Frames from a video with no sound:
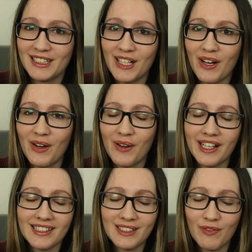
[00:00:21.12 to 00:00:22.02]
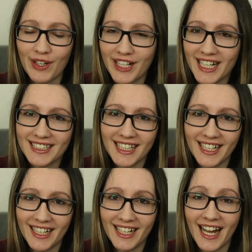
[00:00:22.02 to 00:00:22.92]
So it's very
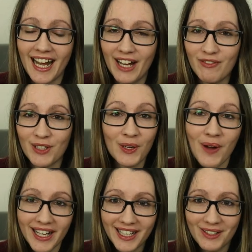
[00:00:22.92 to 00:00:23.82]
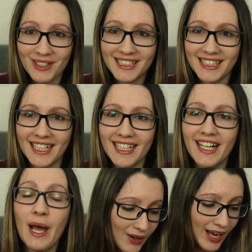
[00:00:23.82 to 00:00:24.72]
exciting. I have no idea what's in
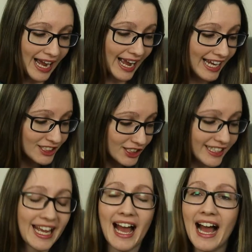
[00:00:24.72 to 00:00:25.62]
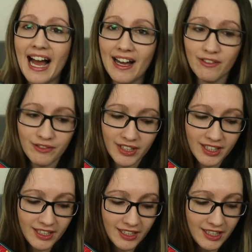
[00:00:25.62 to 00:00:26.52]
it. So I actually have,
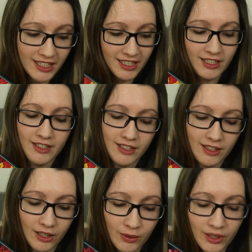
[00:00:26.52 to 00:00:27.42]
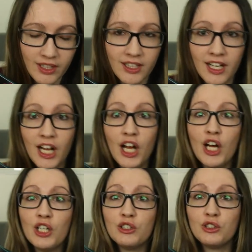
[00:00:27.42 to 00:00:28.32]
oh,
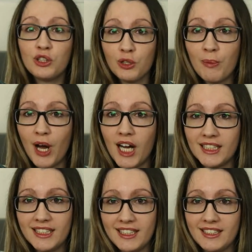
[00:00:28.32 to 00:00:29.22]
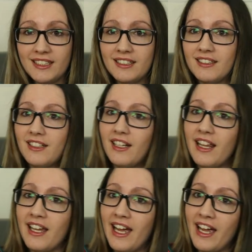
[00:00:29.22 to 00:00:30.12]
two boxes.
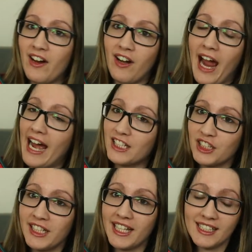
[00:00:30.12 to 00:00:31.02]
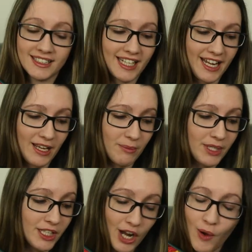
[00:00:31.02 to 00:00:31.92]
They are actually the
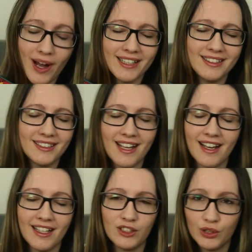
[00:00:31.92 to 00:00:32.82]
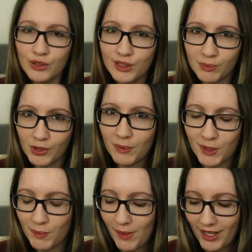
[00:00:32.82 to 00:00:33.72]
same. No, I did not get two
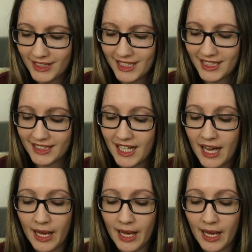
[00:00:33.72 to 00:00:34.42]
subscription boxes,